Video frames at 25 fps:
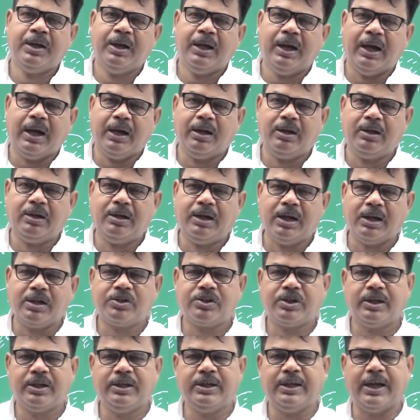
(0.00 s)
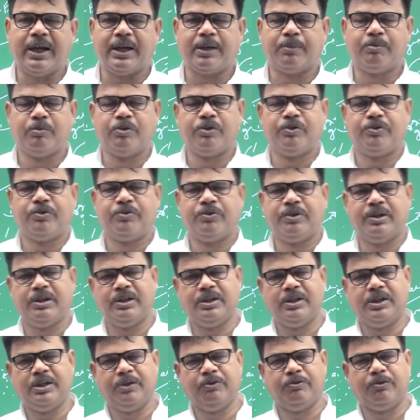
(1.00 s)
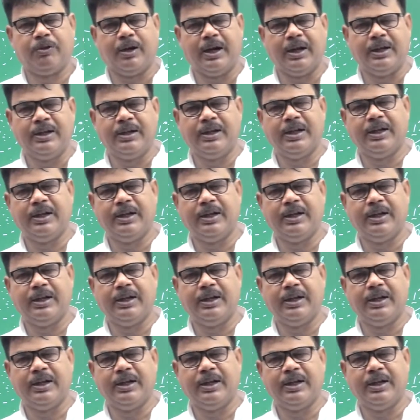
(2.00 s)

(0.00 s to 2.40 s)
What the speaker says: and tertiary atmosphere is defined